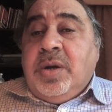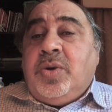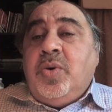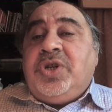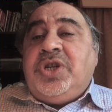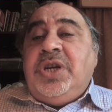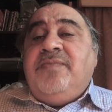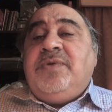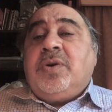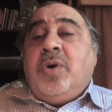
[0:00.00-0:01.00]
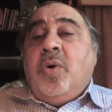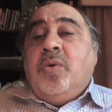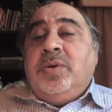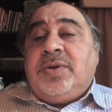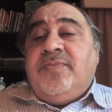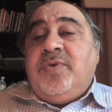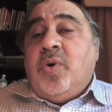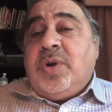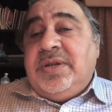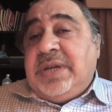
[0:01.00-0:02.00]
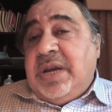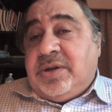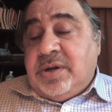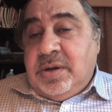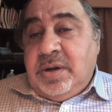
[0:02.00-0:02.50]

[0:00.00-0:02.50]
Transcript: to achieve the goals of the organization.